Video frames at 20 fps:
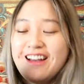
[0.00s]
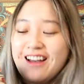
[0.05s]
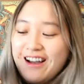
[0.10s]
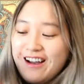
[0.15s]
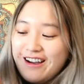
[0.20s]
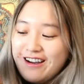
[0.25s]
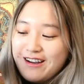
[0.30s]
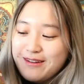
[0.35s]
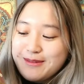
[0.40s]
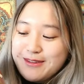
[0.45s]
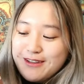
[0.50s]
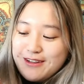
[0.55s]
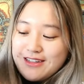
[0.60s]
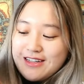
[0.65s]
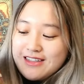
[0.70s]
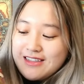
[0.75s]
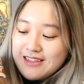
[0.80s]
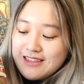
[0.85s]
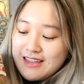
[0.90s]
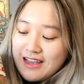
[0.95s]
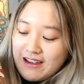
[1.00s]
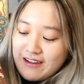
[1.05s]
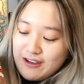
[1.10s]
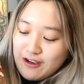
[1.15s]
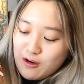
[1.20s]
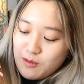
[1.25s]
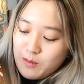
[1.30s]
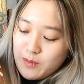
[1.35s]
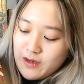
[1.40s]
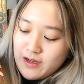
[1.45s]
Um, so this is how you
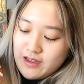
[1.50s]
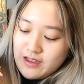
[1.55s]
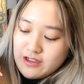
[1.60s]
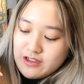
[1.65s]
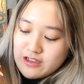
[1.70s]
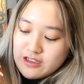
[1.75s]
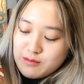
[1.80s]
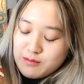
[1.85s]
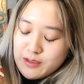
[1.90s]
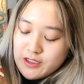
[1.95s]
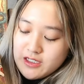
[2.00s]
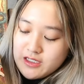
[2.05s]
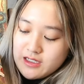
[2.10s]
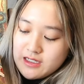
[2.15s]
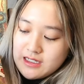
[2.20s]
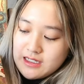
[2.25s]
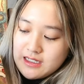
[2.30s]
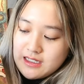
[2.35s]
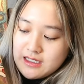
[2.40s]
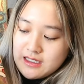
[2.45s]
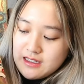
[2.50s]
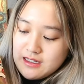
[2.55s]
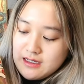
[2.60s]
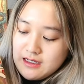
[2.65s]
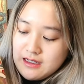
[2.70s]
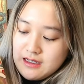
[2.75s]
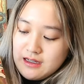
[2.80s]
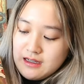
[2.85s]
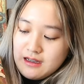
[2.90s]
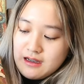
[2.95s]
open it. You just push the
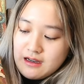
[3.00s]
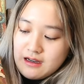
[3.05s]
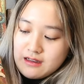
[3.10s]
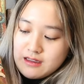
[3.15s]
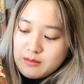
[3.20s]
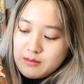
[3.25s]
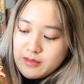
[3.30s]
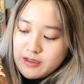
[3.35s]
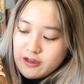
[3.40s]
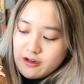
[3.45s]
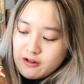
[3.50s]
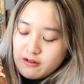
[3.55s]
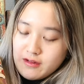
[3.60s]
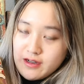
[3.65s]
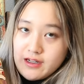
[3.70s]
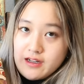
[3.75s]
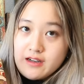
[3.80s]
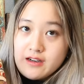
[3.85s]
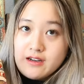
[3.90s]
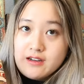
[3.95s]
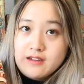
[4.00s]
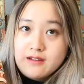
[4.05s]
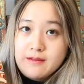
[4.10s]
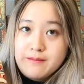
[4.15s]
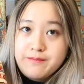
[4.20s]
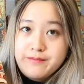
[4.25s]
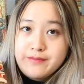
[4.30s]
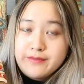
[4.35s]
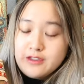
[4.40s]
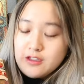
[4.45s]
uh, the middle right here.
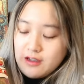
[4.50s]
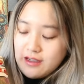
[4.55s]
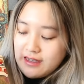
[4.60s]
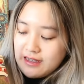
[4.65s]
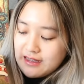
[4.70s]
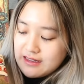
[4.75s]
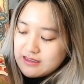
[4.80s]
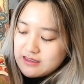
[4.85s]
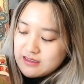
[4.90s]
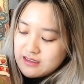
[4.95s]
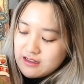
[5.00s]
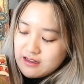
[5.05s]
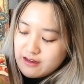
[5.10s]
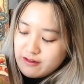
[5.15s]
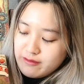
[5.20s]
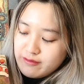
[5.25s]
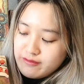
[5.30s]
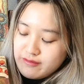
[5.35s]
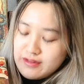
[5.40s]
So I guess the